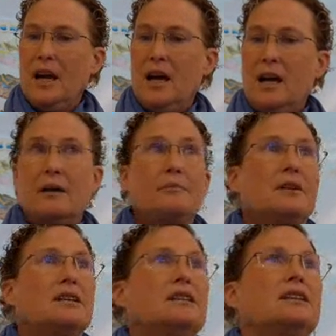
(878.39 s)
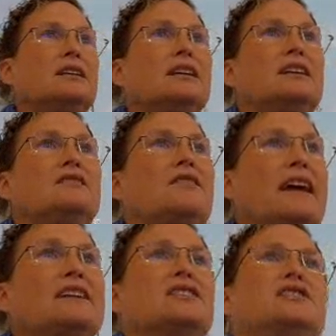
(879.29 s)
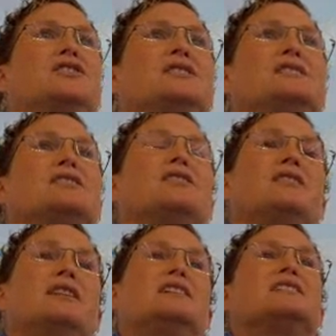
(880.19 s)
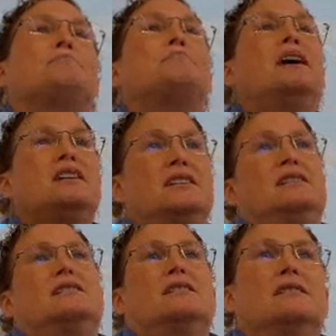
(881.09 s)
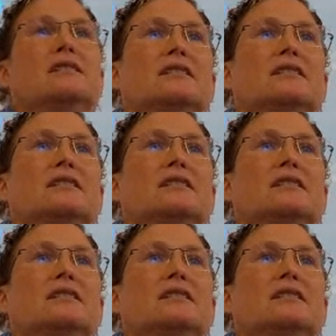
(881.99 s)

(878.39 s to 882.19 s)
The advantages are that it's abundant.